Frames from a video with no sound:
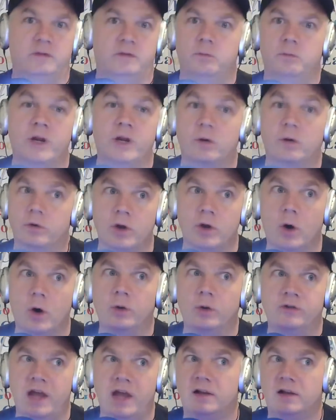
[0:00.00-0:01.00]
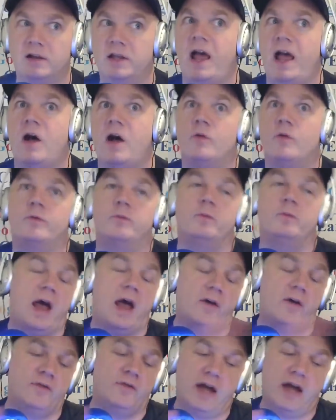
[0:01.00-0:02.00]
we don't know exactly how
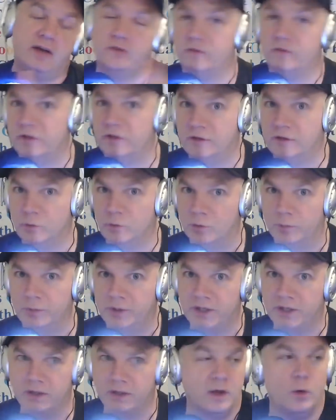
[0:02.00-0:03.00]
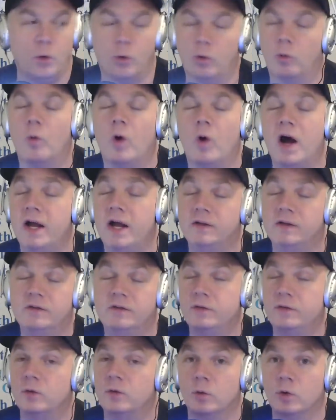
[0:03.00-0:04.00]
fast this thing's orbiting or why it's
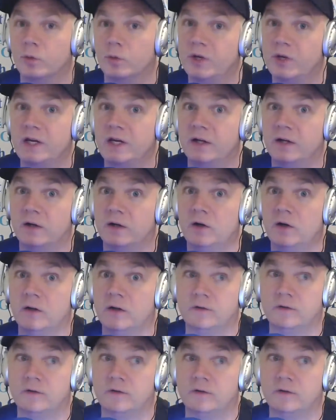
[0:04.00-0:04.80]
even orbiting at all.